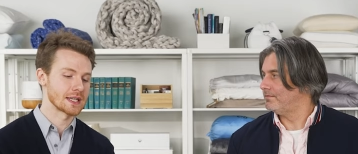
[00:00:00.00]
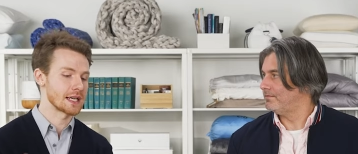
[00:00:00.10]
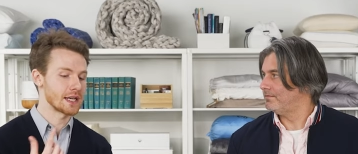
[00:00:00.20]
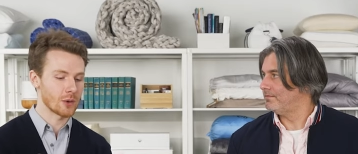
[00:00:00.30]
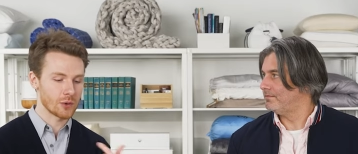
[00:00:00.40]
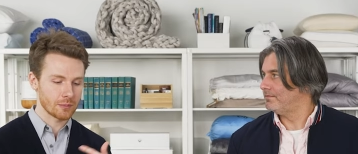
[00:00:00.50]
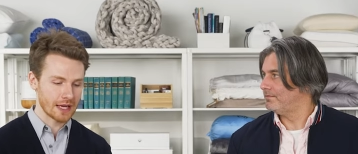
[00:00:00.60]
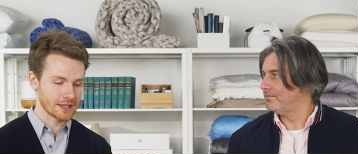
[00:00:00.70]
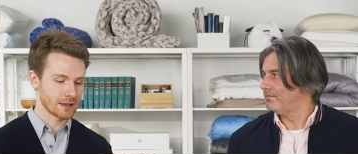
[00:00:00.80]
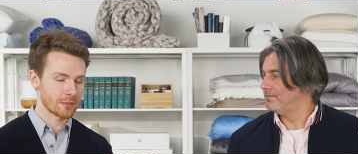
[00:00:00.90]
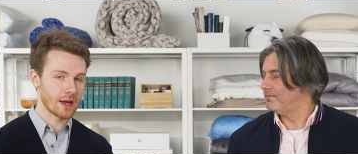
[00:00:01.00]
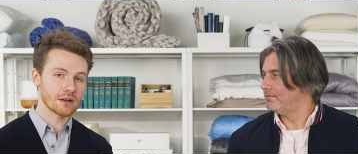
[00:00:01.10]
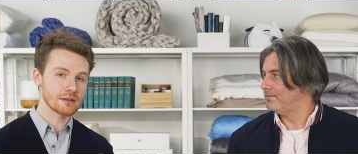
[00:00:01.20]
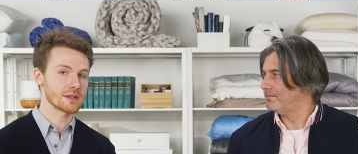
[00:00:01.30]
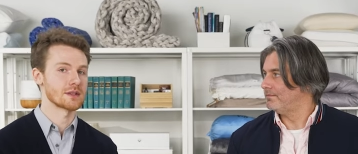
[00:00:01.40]
Speaker 1: they take old plastic
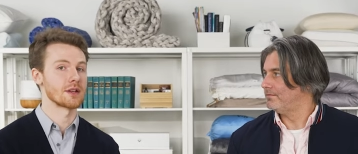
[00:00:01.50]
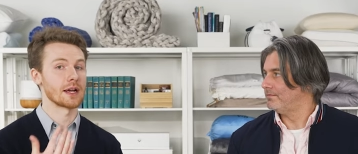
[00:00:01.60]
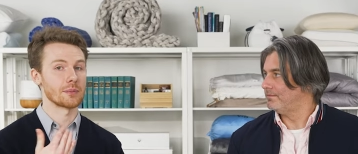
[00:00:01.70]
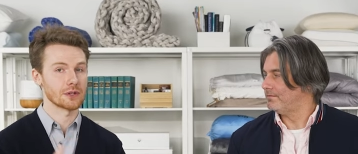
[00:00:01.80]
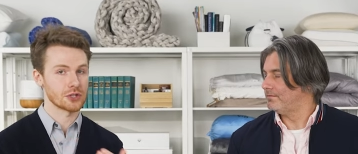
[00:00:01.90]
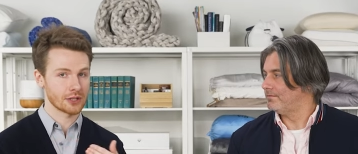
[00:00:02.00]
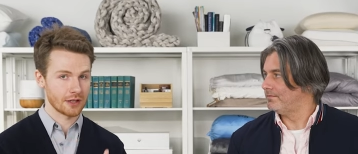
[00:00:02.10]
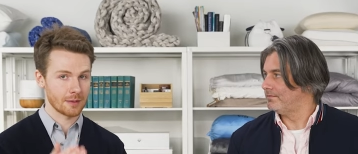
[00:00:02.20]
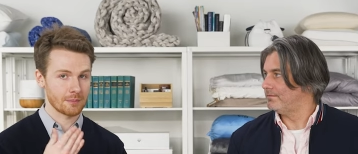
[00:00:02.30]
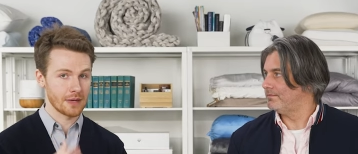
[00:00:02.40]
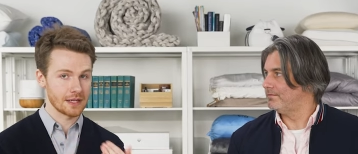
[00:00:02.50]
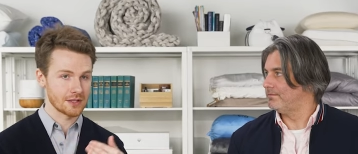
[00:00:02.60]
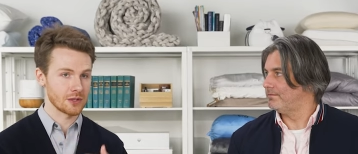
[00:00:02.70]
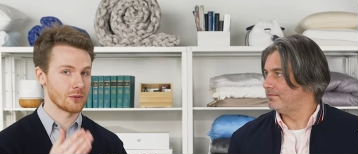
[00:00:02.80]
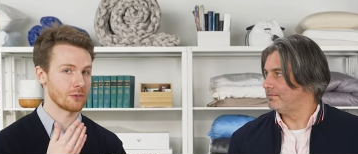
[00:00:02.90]
bottles, they're able to turn it
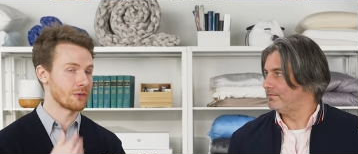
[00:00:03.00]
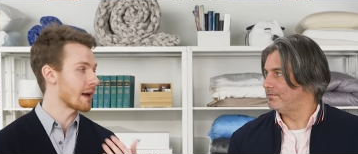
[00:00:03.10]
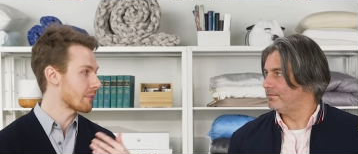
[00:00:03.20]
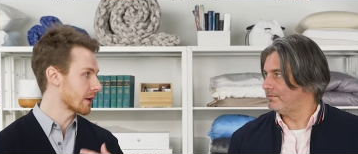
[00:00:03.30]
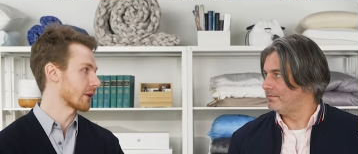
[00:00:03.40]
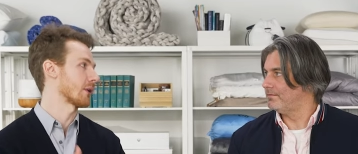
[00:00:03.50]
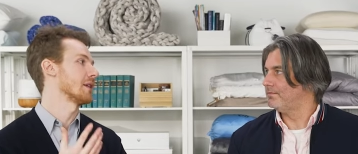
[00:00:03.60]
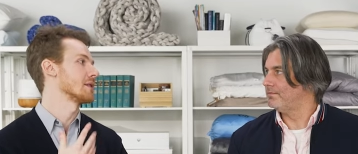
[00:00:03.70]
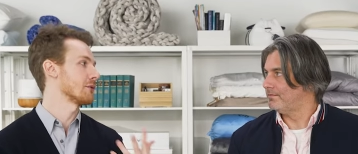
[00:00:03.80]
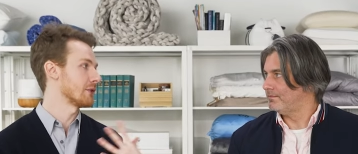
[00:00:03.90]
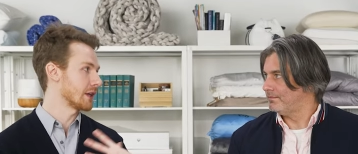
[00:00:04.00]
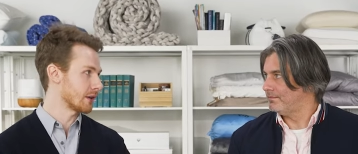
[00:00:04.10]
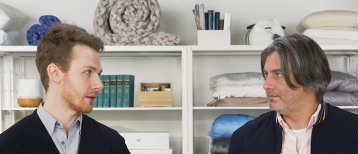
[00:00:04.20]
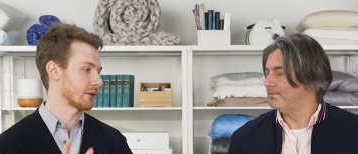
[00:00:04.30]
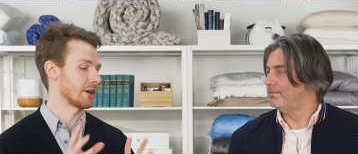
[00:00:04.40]
into fabric or into
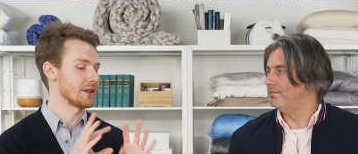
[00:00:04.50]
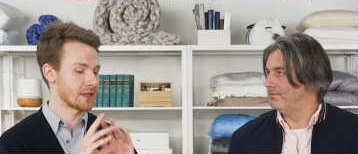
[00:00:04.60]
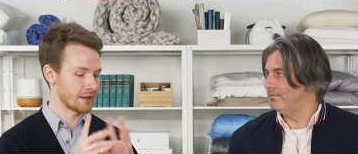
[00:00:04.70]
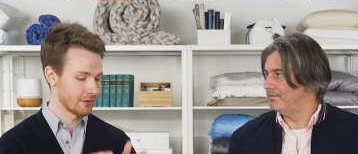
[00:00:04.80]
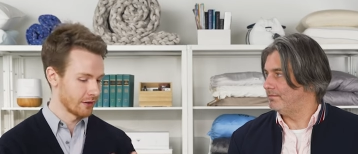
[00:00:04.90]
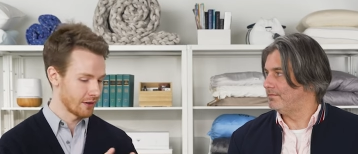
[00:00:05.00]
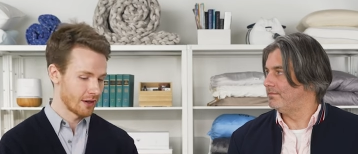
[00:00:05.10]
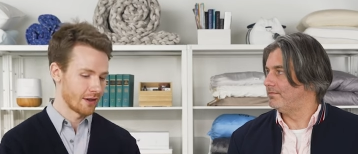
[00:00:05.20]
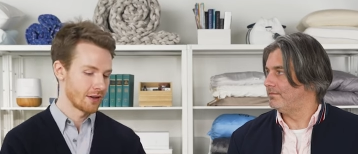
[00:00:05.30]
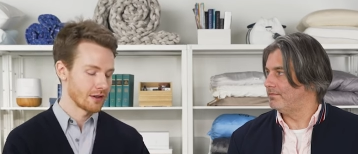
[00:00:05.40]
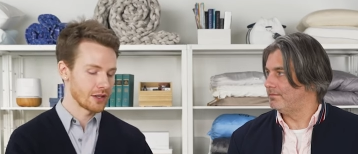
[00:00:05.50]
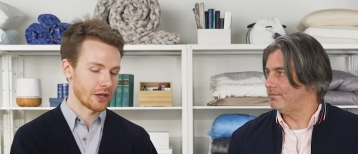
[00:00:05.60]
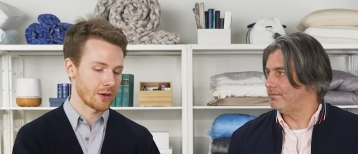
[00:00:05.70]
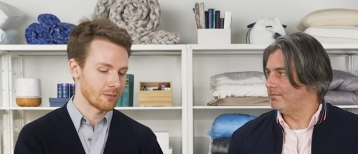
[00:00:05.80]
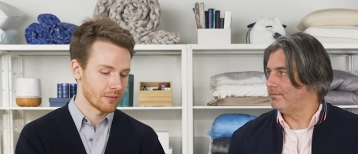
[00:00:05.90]
fill or into mm-hmm
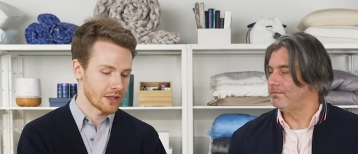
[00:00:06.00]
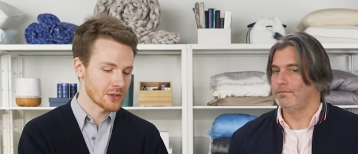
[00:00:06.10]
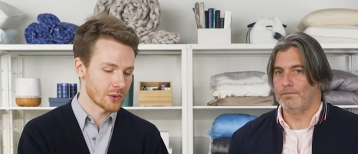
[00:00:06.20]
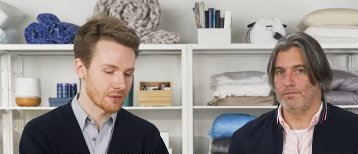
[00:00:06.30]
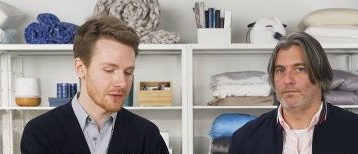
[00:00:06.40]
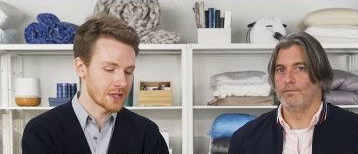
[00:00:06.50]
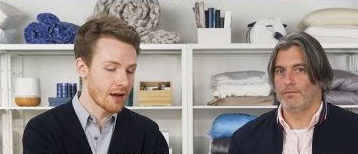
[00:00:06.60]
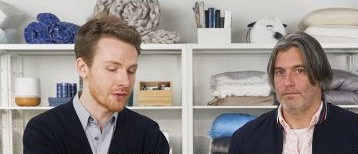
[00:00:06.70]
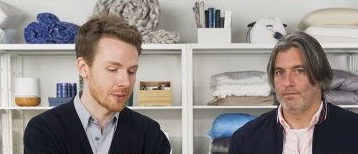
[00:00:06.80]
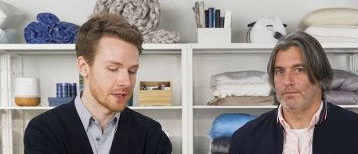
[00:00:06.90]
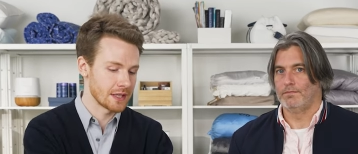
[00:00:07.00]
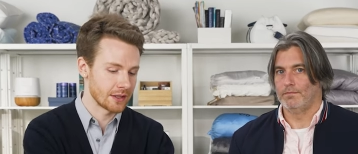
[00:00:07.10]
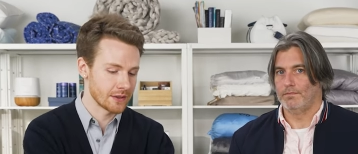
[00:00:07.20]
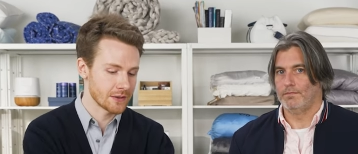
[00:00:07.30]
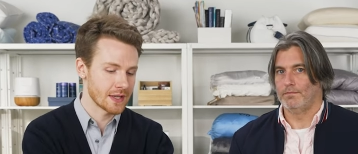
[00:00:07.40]
you know, these sort of softer
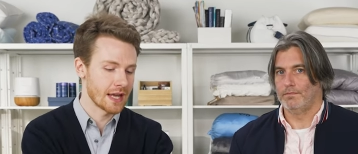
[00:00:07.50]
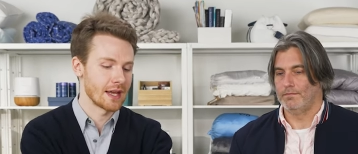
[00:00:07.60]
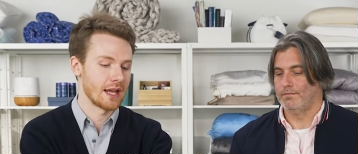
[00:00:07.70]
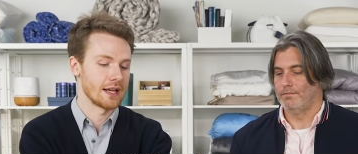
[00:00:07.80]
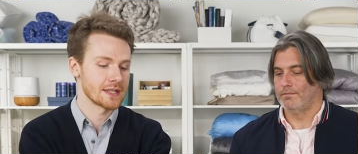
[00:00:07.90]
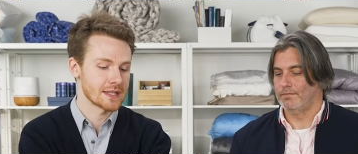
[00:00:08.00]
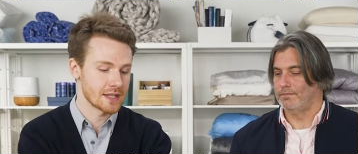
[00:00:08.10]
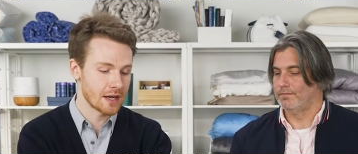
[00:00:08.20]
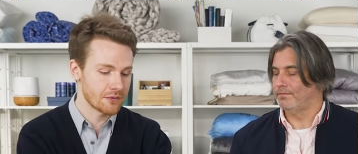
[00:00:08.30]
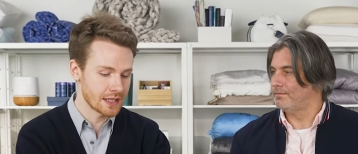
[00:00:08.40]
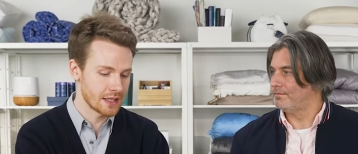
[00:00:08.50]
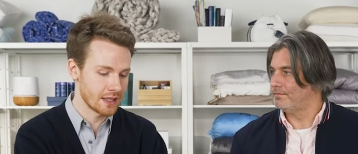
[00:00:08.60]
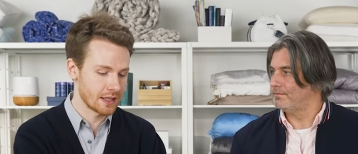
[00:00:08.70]
materials, and then it's stuffed in